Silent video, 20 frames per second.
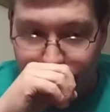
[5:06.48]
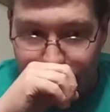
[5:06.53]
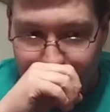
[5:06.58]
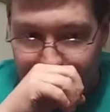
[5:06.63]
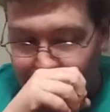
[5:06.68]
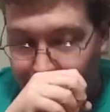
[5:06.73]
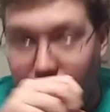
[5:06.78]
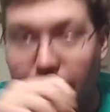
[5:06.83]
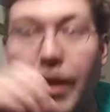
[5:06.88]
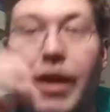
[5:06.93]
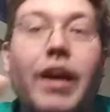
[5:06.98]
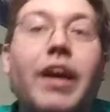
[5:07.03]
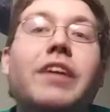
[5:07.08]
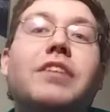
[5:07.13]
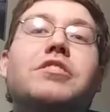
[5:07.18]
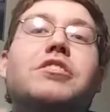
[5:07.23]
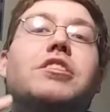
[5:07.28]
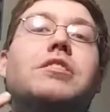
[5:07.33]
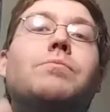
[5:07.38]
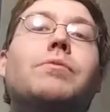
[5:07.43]
Sorry.
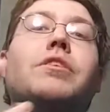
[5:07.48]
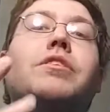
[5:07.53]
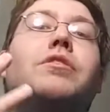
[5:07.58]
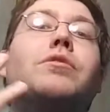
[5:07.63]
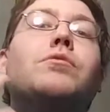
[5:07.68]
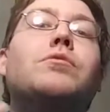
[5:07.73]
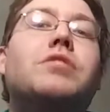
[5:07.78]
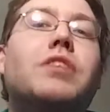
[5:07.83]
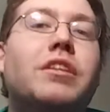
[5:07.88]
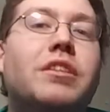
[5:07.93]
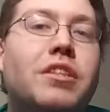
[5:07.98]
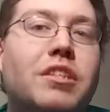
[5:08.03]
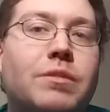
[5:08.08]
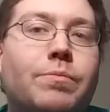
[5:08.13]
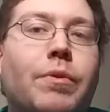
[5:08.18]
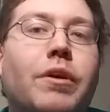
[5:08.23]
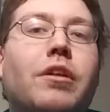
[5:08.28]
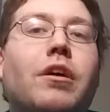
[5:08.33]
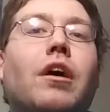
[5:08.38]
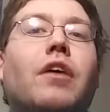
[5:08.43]
And she's been used in the
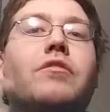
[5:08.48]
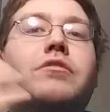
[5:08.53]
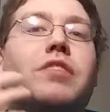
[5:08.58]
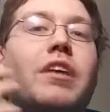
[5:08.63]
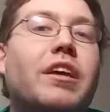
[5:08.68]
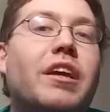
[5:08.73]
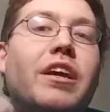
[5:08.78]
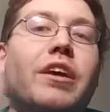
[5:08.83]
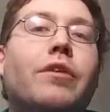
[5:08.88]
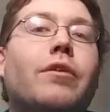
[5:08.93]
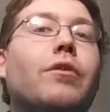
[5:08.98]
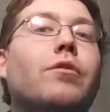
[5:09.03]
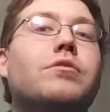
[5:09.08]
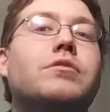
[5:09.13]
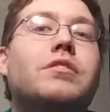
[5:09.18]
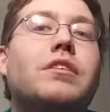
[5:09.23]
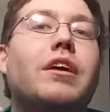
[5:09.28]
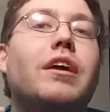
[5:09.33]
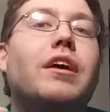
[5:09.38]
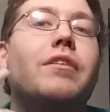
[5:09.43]
spinoffs like
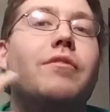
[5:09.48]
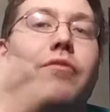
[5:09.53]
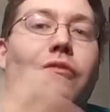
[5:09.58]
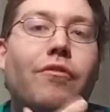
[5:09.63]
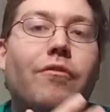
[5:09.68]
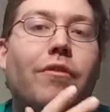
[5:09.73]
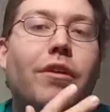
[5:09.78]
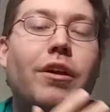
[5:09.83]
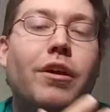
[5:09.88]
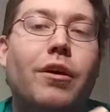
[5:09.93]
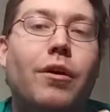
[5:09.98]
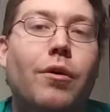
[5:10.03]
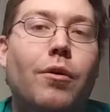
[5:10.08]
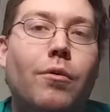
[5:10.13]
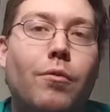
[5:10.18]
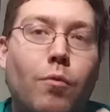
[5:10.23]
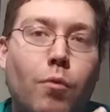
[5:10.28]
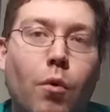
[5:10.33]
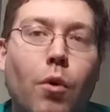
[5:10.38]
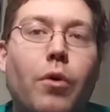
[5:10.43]
Heroes and, you
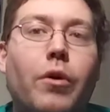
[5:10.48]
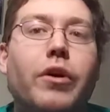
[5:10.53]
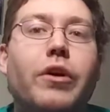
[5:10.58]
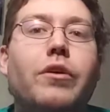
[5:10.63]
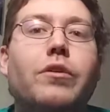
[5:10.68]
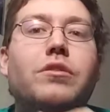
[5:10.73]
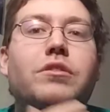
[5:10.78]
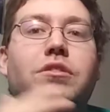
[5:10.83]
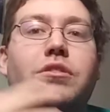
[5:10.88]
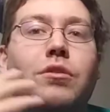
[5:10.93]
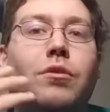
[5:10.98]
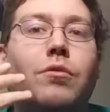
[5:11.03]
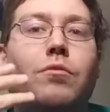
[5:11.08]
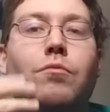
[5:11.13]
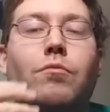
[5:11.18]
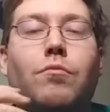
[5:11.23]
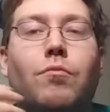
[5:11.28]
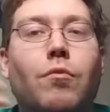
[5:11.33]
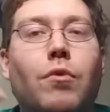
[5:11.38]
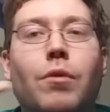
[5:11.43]
know, Warriors. So
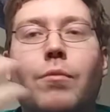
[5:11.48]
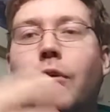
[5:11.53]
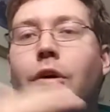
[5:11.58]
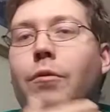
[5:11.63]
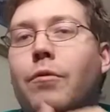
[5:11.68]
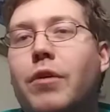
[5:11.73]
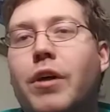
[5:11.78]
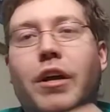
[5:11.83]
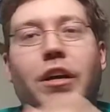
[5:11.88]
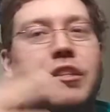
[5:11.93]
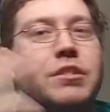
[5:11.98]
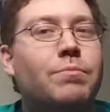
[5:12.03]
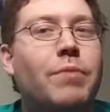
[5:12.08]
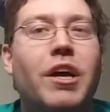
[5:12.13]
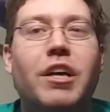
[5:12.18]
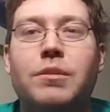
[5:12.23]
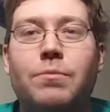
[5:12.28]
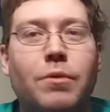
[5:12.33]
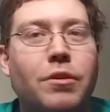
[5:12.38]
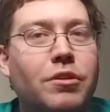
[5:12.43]
what about like a
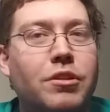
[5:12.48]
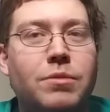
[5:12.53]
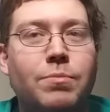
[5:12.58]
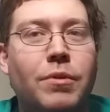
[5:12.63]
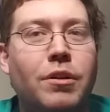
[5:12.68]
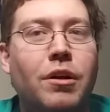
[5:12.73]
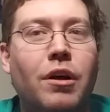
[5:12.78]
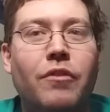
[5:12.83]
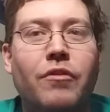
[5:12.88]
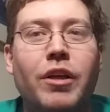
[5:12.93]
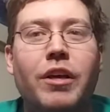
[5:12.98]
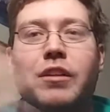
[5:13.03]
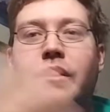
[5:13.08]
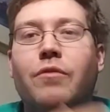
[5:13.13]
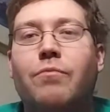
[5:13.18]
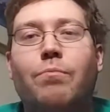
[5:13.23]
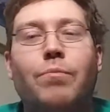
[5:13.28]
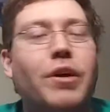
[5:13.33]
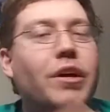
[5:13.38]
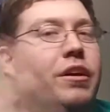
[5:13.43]
Smash Brothers spinoff, like
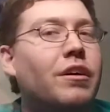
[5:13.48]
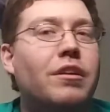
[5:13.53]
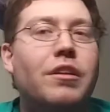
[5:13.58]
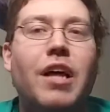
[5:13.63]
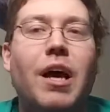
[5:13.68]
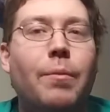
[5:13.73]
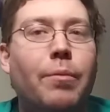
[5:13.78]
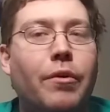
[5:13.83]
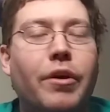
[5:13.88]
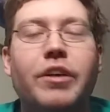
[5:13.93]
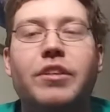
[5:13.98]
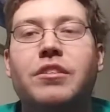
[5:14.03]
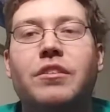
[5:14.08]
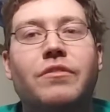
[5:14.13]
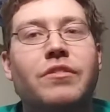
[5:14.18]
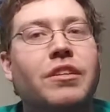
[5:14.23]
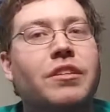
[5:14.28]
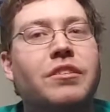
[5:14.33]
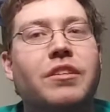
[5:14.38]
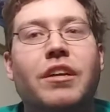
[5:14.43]
the big
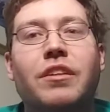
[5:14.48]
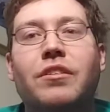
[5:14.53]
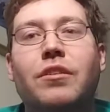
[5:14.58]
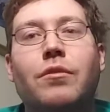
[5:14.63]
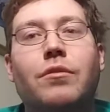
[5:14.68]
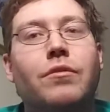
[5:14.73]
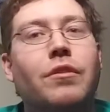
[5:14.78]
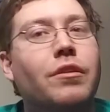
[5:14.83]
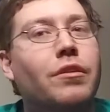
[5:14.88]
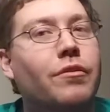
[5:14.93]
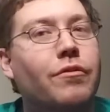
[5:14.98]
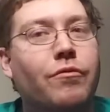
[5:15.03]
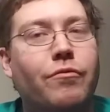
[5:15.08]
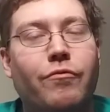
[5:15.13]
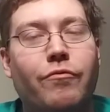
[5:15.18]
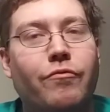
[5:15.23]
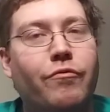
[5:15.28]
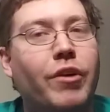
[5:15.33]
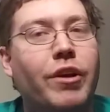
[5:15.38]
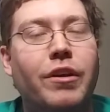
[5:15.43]
collaboration with Nintendo and other,
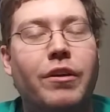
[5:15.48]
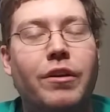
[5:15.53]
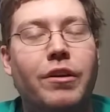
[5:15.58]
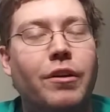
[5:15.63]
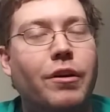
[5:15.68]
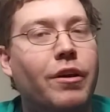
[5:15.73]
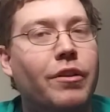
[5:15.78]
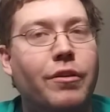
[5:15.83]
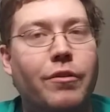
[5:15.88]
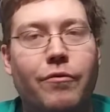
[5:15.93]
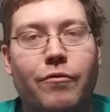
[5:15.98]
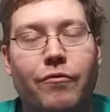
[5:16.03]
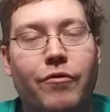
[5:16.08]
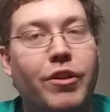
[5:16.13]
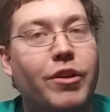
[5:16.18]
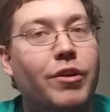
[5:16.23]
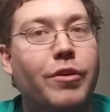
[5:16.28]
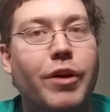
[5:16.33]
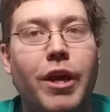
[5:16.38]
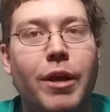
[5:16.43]
you know, other
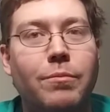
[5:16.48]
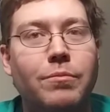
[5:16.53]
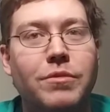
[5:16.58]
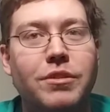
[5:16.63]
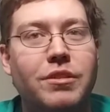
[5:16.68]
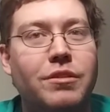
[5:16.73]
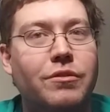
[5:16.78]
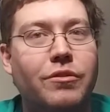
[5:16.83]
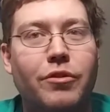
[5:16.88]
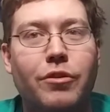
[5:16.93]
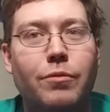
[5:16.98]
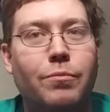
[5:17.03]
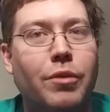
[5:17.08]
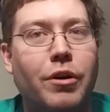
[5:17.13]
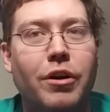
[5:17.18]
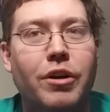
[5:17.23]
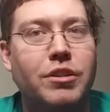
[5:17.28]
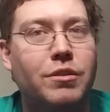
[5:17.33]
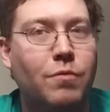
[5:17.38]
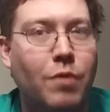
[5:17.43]
video games and third
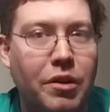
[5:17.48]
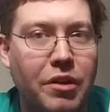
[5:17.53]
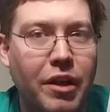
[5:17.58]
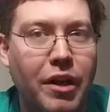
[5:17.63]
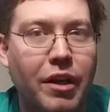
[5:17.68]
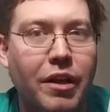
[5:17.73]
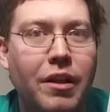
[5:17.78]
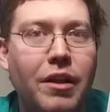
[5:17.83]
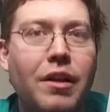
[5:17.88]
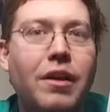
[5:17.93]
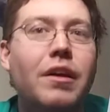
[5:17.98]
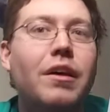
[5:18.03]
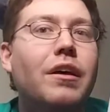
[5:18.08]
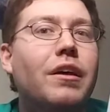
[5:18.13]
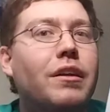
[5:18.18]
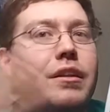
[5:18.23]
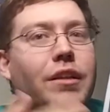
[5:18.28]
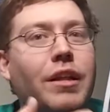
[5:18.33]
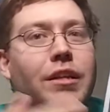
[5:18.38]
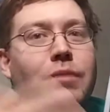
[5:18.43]
parties and whatnot?
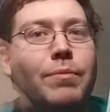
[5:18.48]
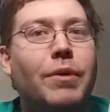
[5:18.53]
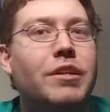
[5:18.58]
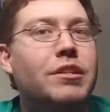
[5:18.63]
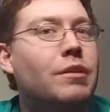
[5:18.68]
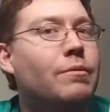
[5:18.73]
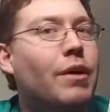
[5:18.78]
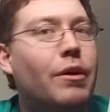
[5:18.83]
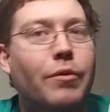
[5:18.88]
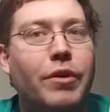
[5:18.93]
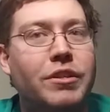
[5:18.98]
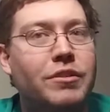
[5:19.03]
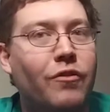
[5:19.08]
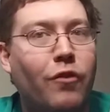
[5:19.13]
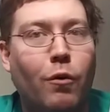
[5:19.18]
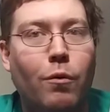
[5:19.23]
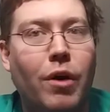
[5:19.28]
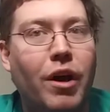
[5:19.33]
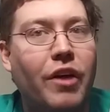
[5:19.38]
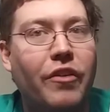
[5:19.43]
That's basically my reason
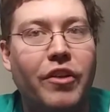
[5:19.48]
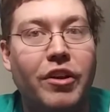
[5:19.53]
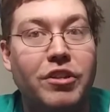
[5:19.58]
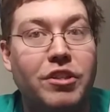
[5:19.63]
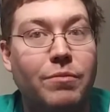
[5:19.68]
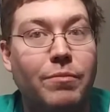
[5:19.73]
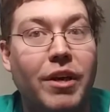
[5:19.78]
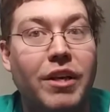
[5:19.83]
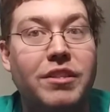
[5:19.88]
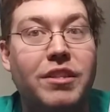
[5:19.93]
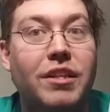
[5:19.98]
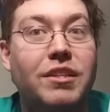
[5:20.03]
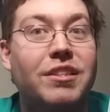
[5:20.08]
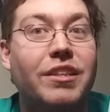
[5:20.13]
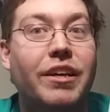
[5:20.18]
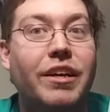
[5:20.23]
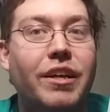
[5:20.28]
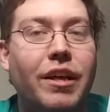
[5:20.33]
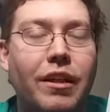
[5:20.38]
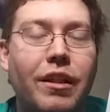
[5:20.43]
for why I think she makes sense
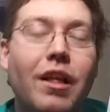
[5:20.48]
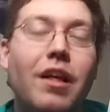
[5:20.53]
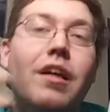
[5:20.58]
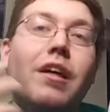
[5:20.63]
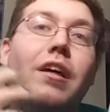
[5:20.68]
to get in.